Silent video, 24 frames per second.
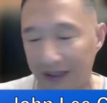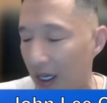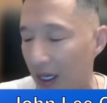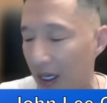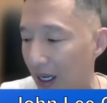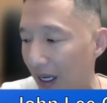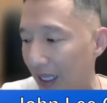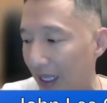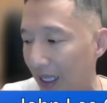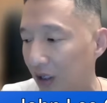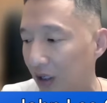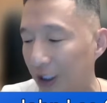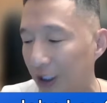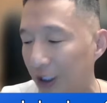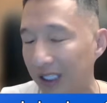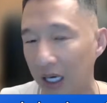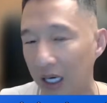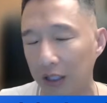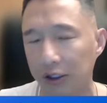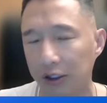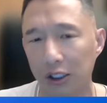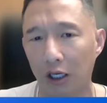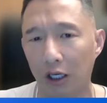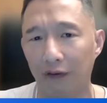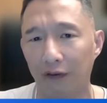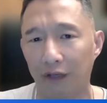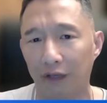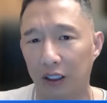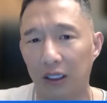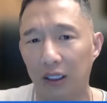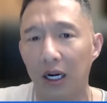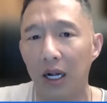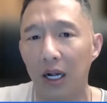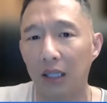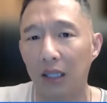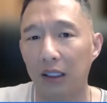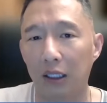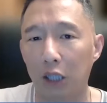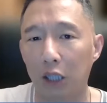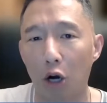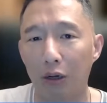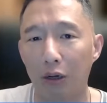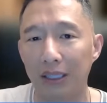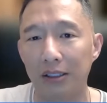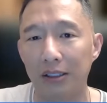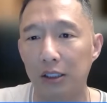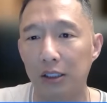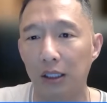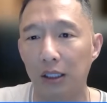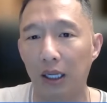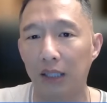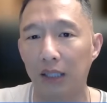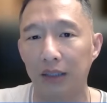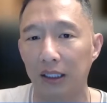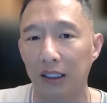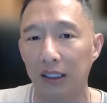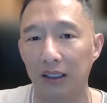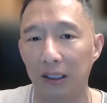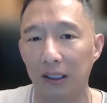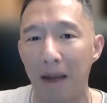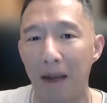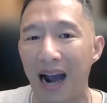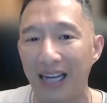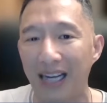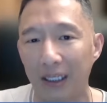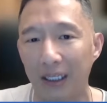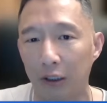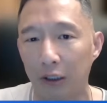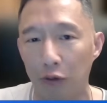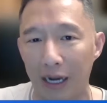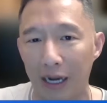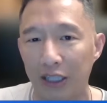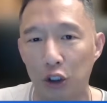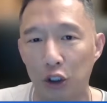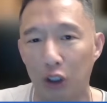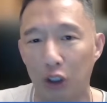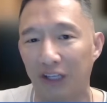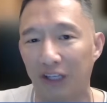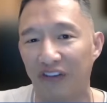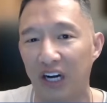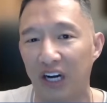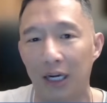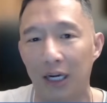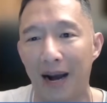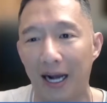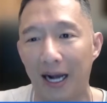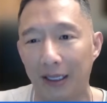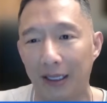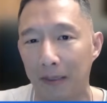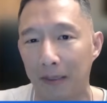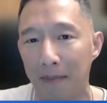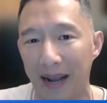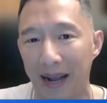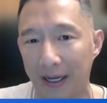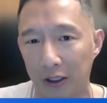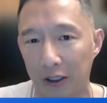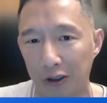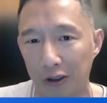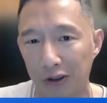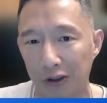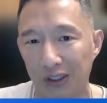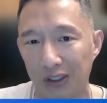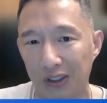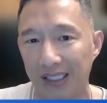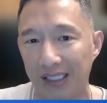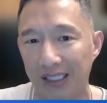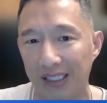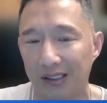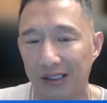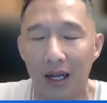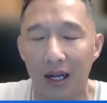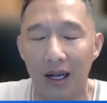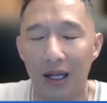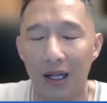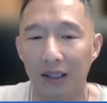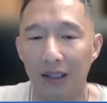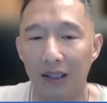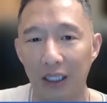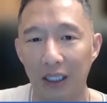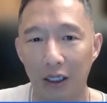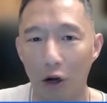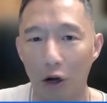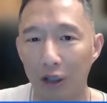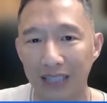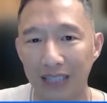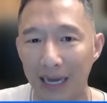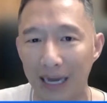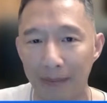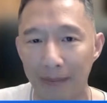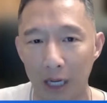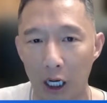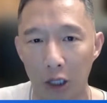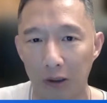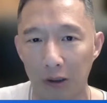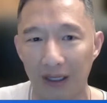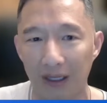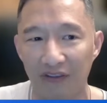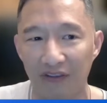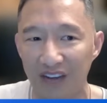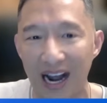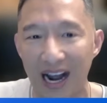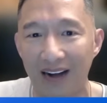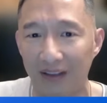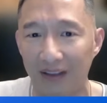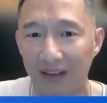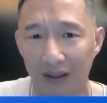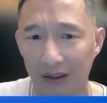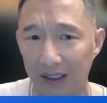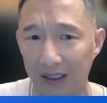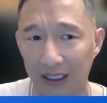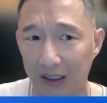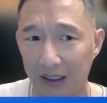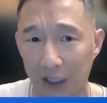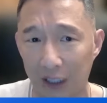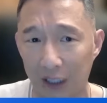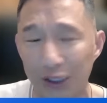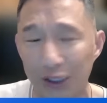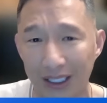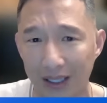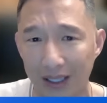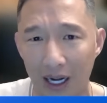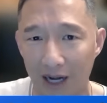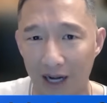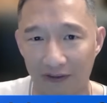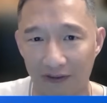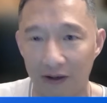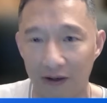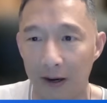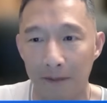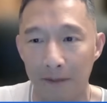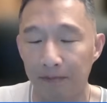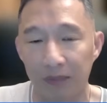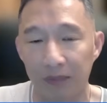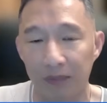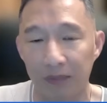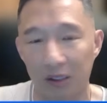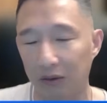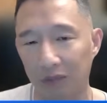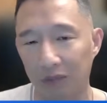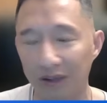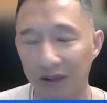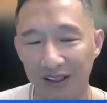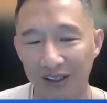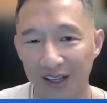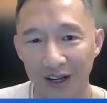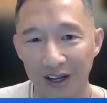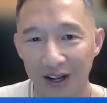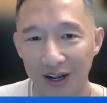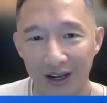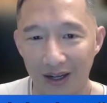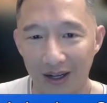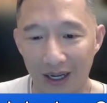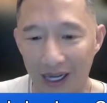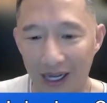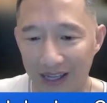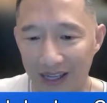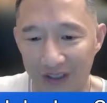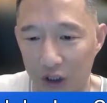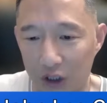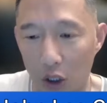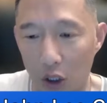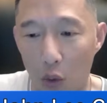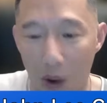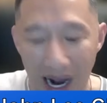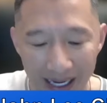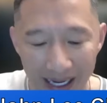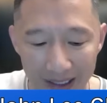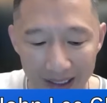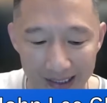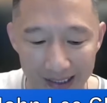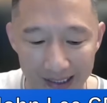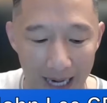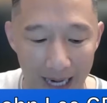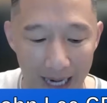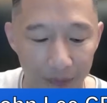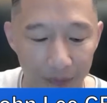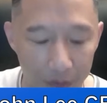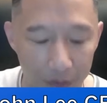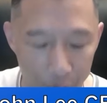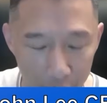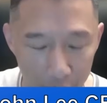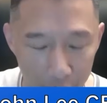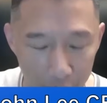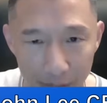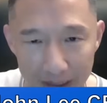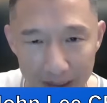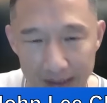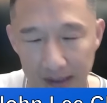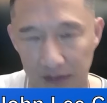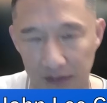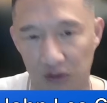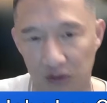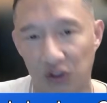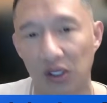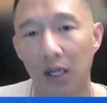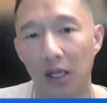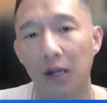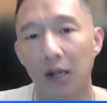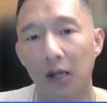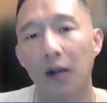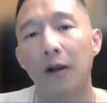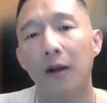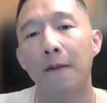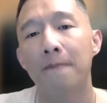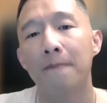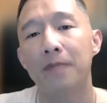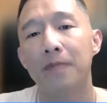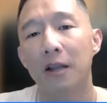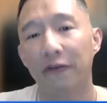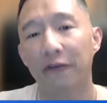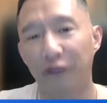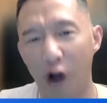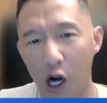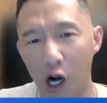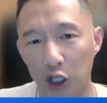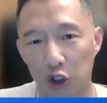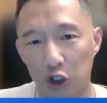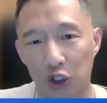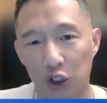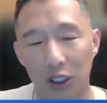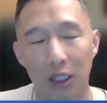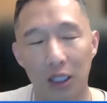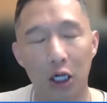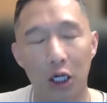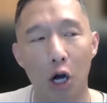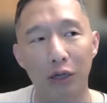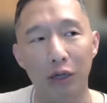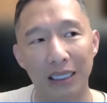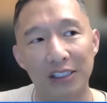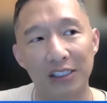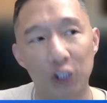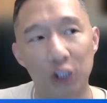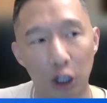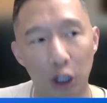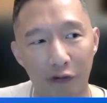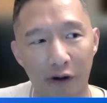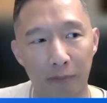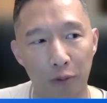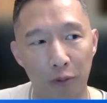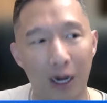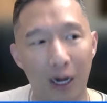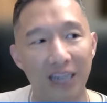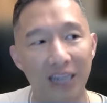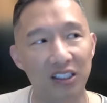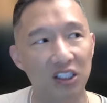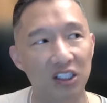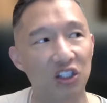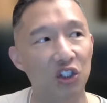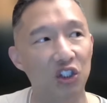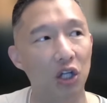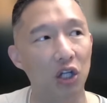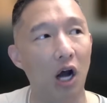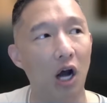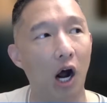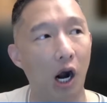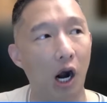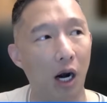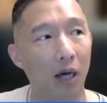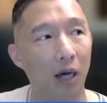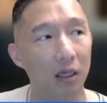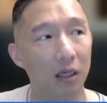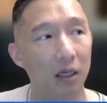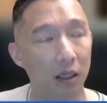and $30 silver, the gold is the miner ratio divided by the metals is near all-time low, if not close enough. And so why is that? 3 reasons. First, gold and silver prices are